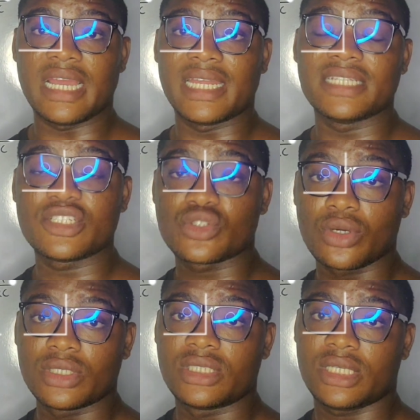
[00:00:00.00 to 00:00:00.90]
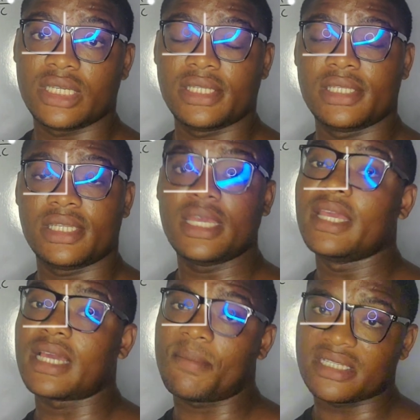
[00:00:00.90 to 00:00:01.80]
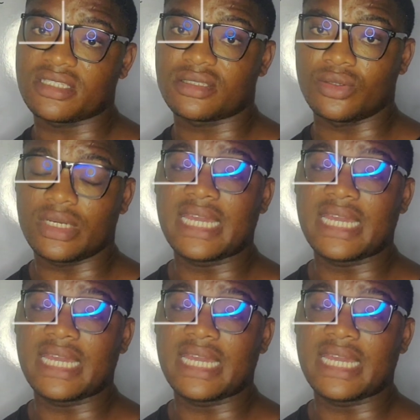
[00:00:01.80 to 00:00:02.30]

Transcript: energy stored in a capacitor.